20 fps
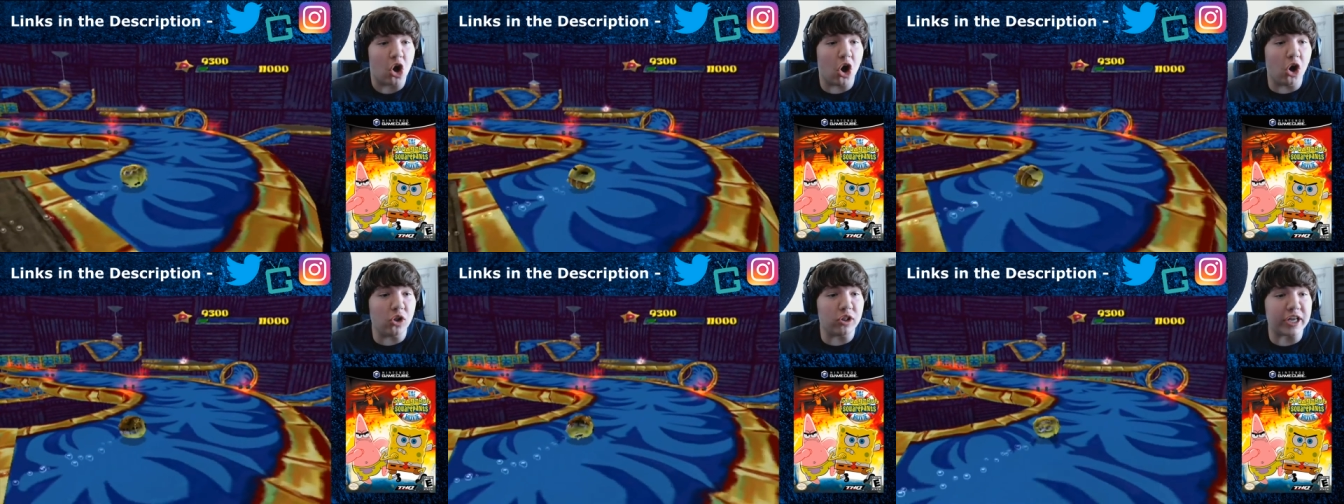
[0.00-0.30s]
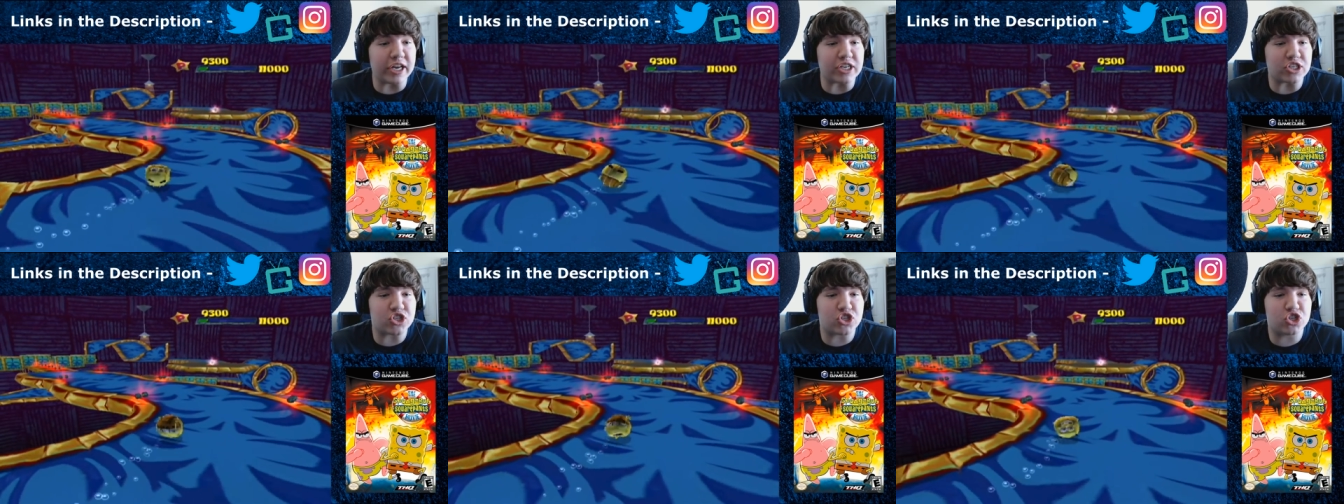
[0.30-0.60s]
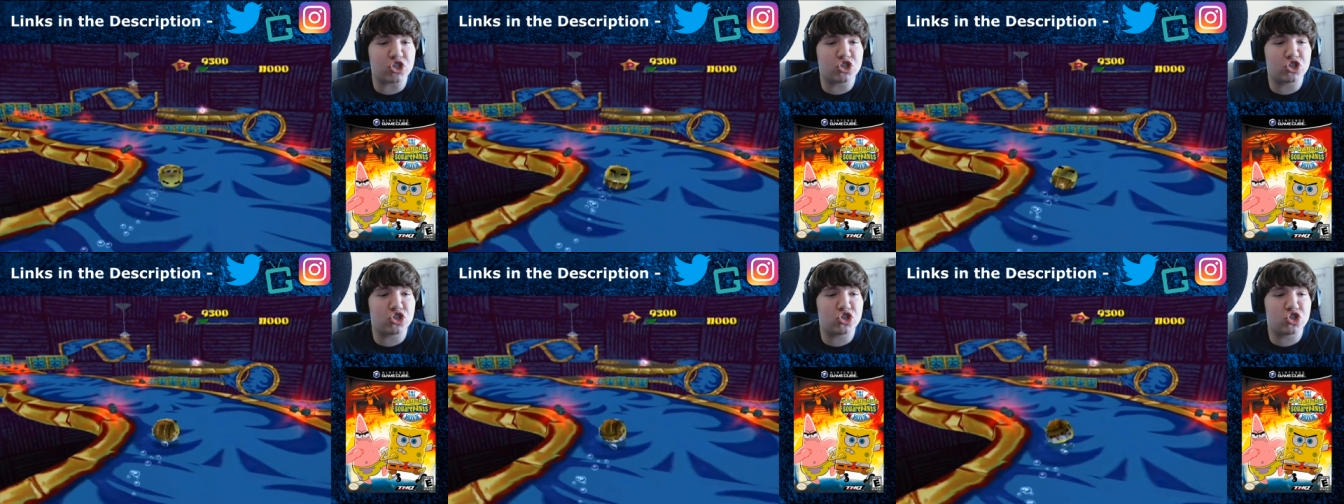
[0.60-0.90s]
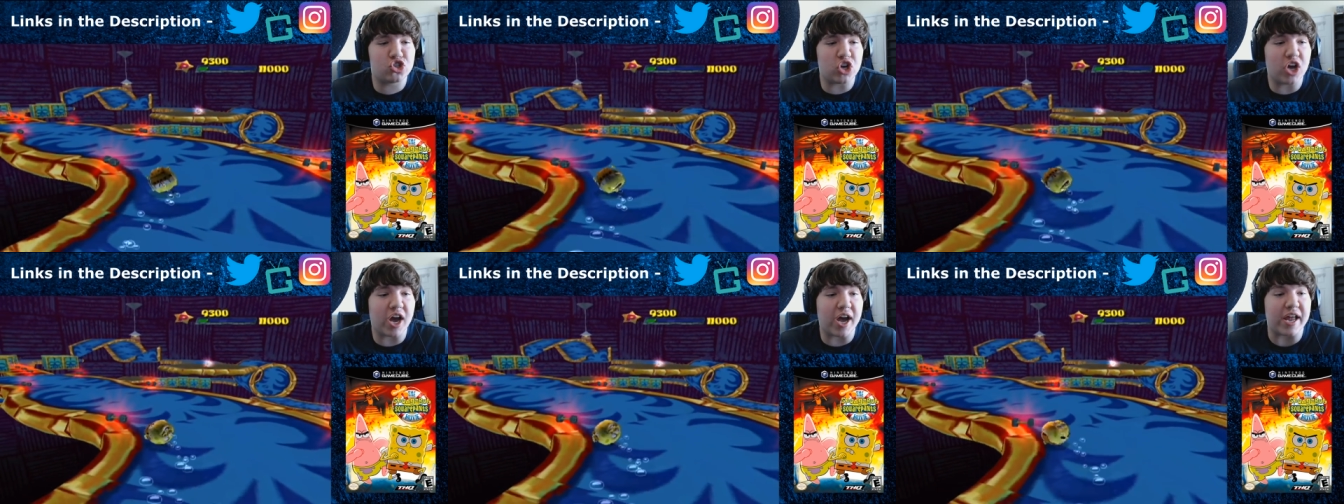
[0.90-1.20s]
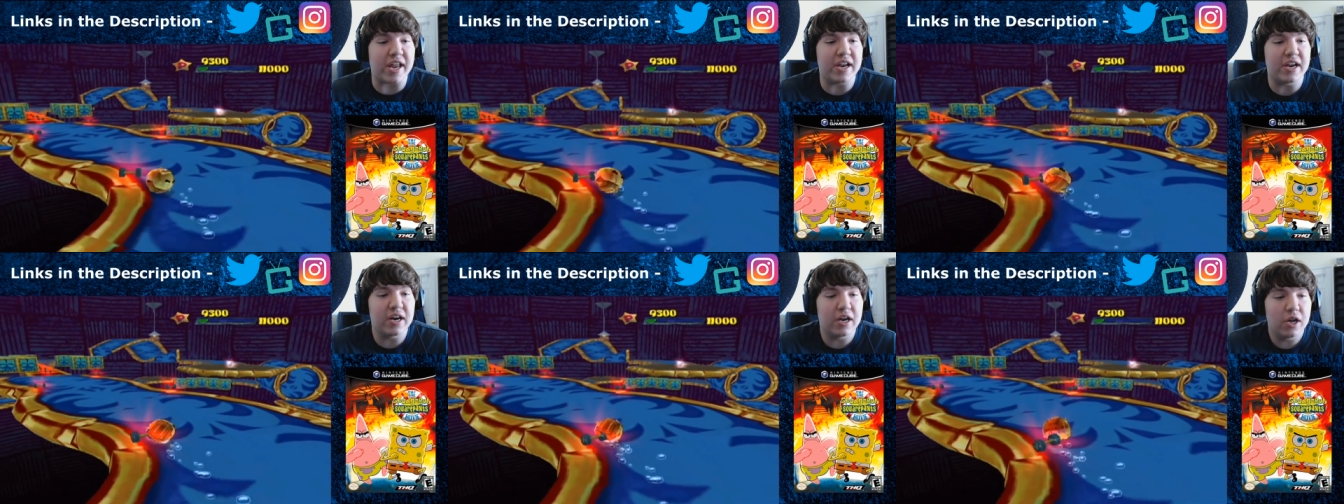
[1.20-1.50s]
Holy
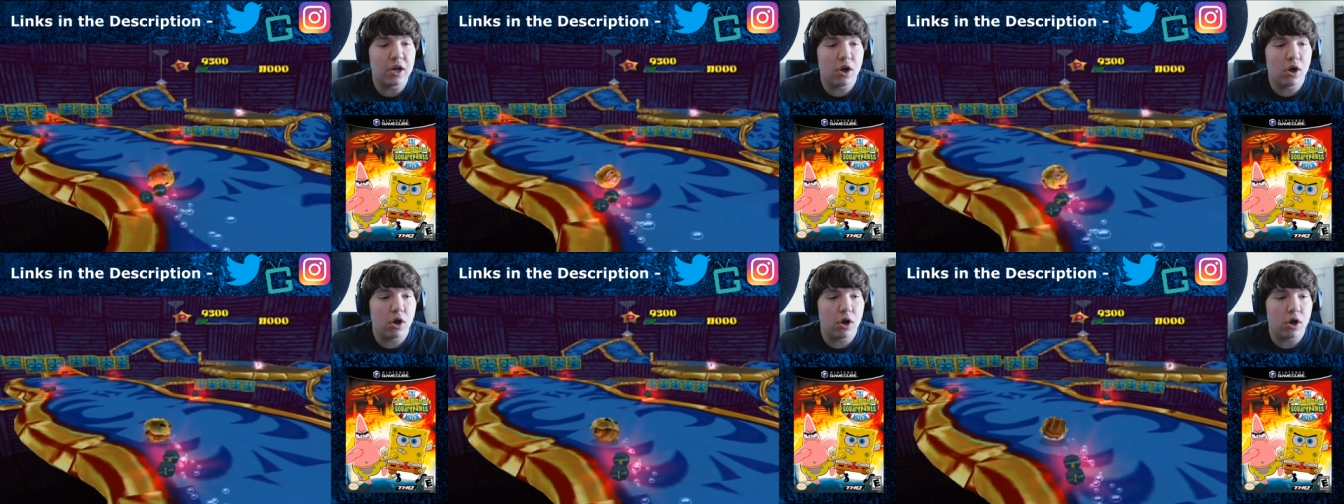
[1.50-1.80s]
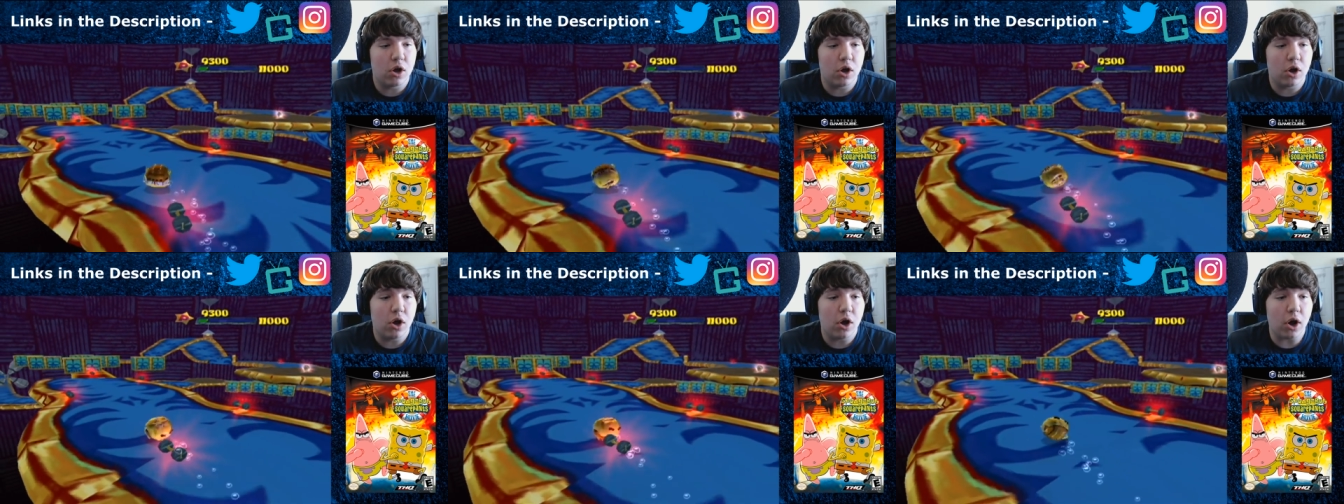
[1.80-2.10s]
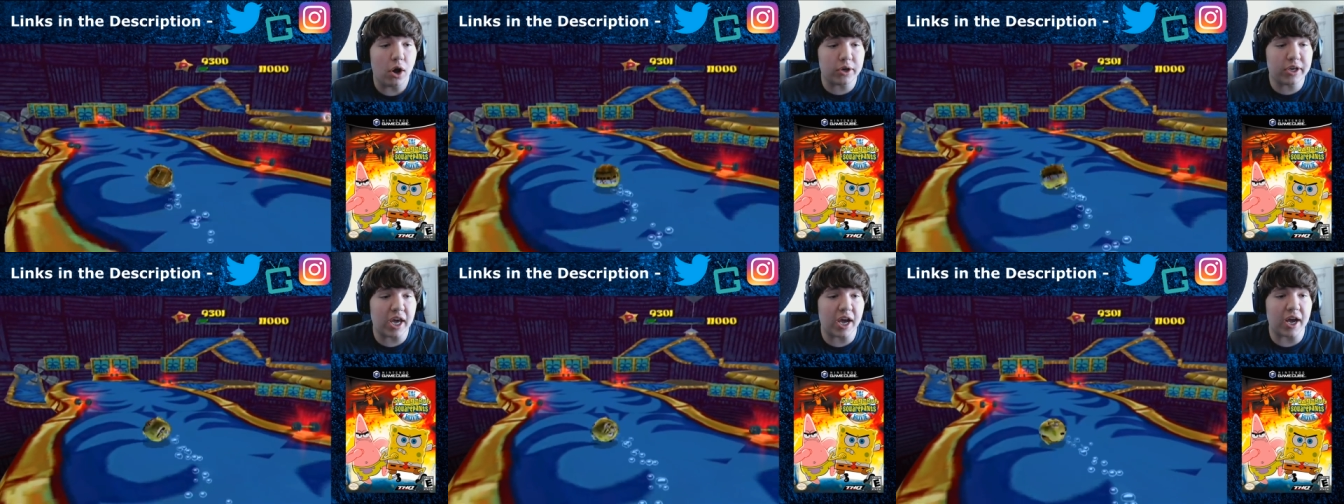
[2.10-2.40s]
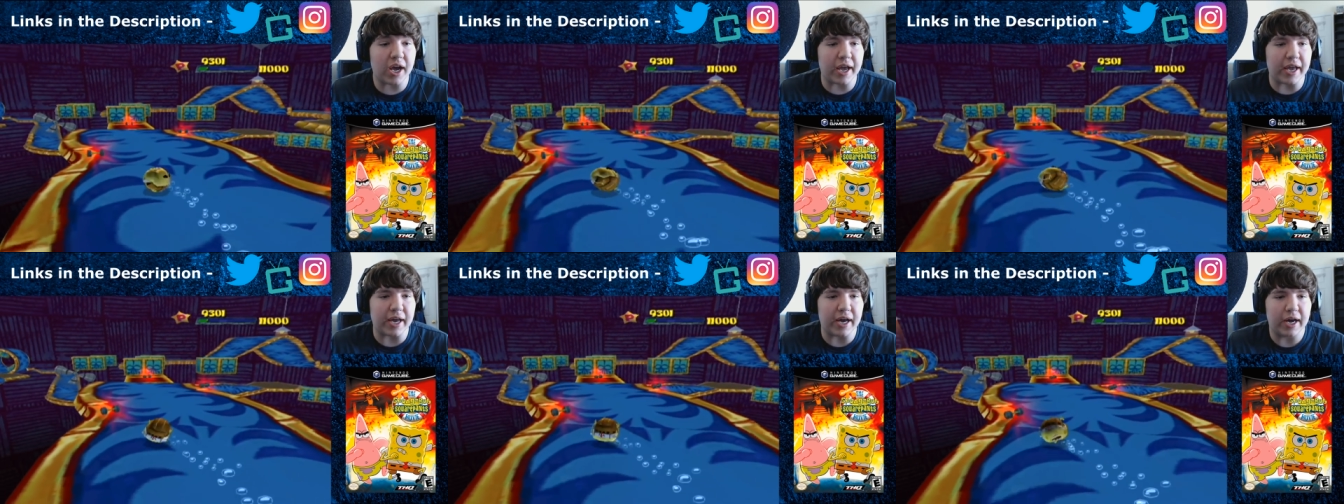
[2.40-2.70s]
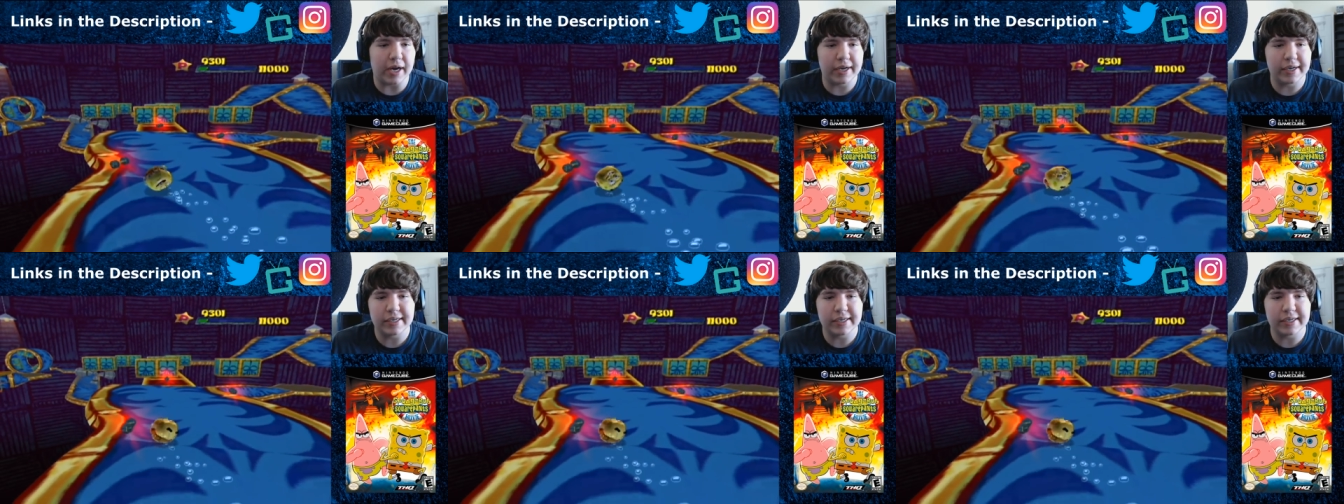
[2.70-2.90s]
shit! Okay.